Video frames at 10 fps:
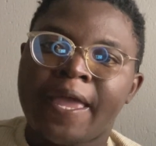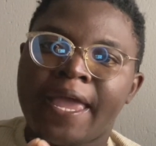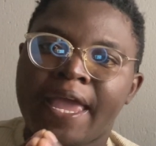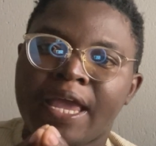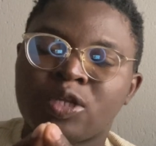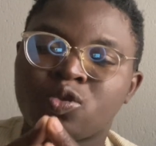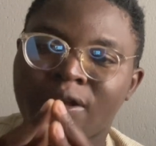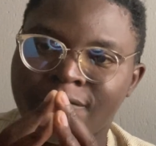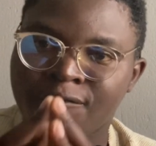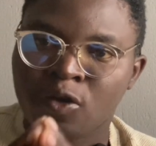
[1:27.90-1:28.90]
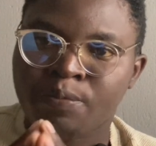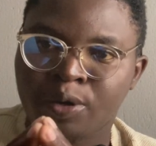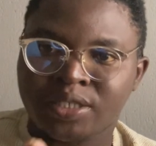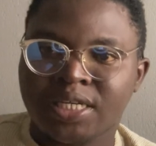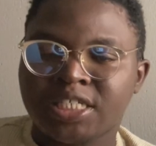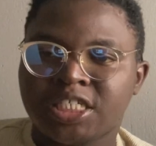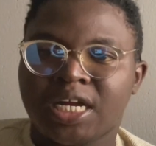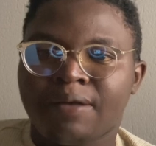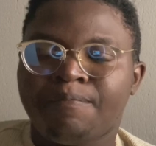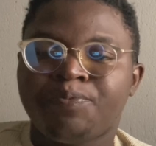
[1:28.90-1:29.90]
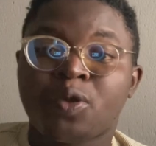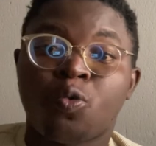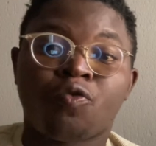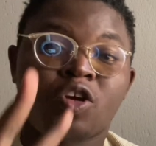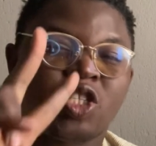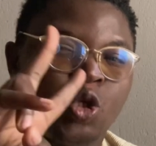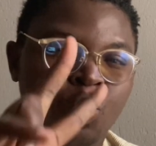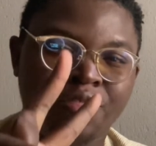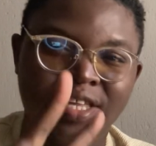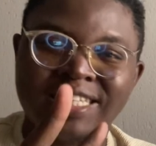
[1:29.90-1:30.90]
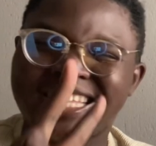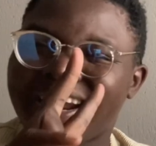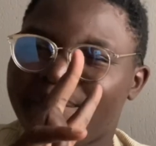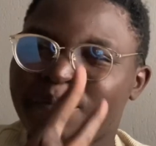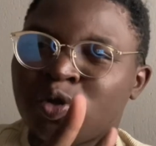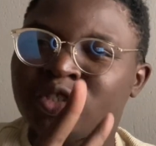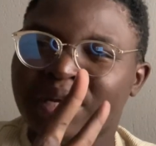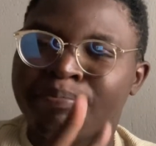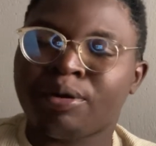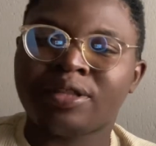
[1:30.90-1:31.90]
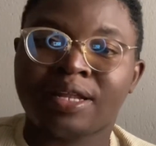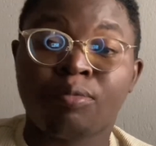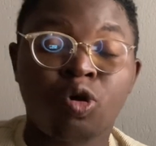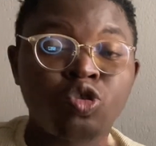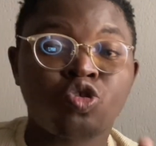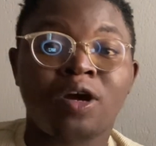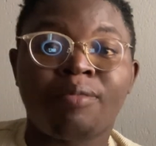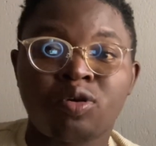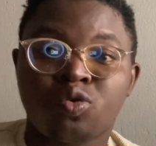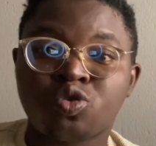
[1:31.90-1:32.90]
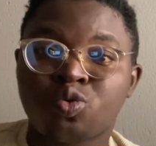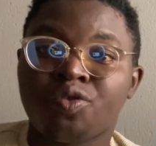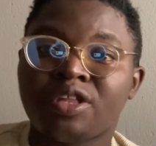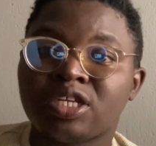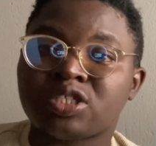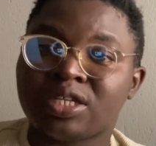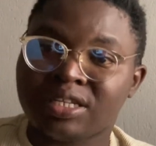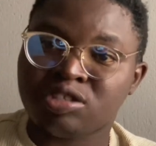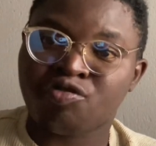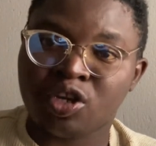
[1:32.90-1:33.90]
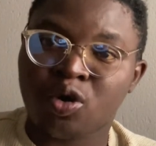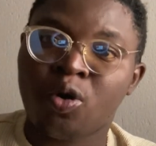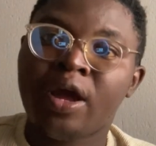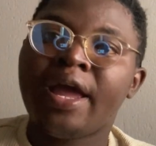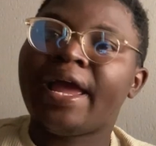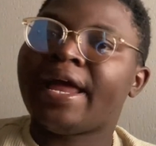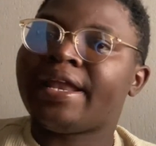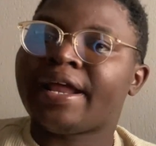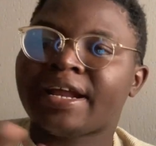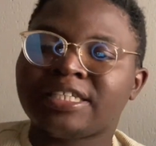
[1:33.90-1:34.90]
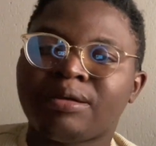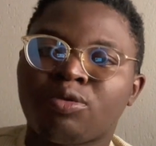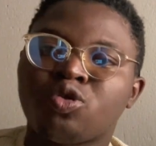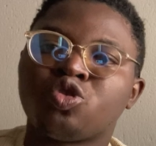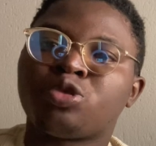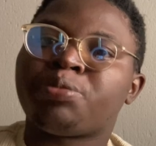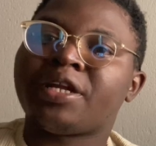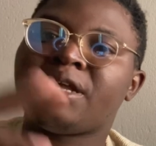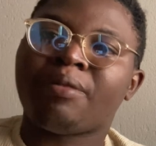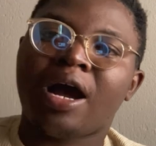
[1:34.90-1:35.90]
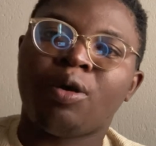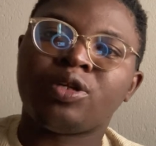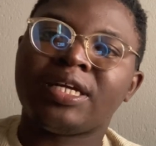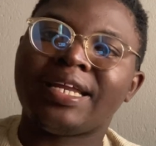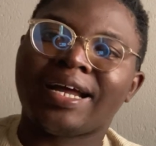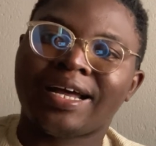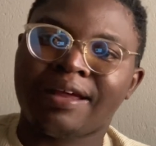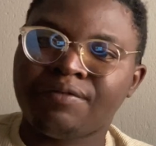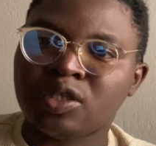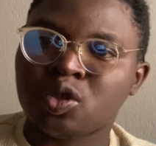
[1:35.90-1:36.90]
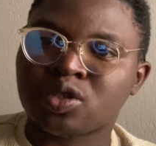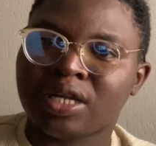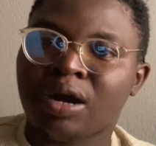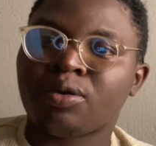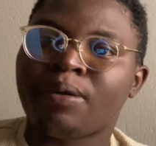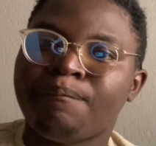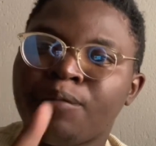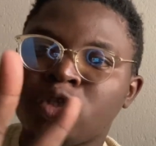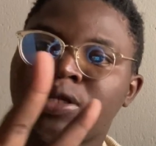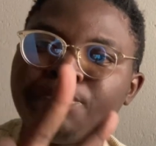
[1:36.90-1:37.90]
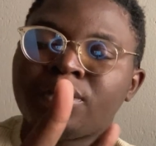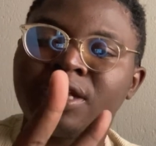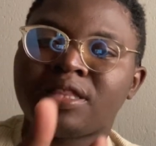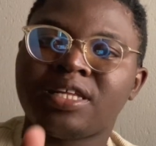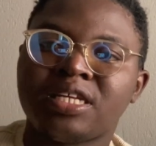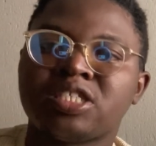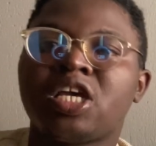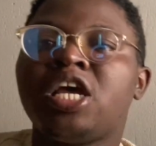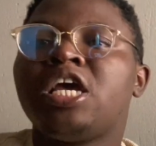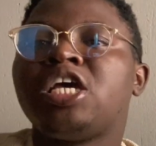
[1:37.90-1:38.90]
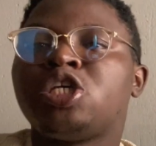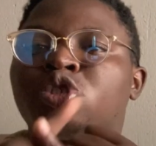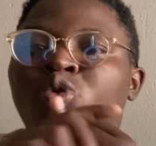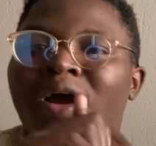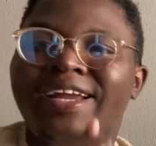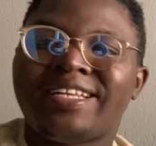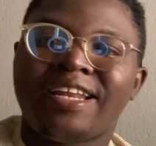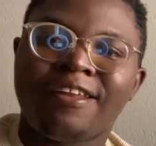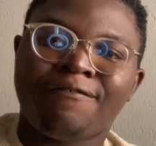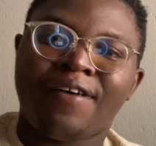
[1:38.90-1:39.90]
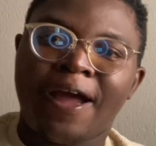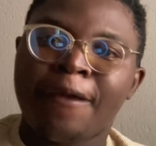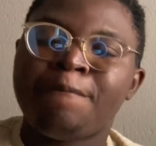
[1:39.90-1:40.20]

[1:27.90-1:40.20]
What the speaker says: to the full potential. I've got two things that are most important. I'm going to talk about those two things in this video, and the rest I'm going to spread them out in other videos. Now, the most important things is to identify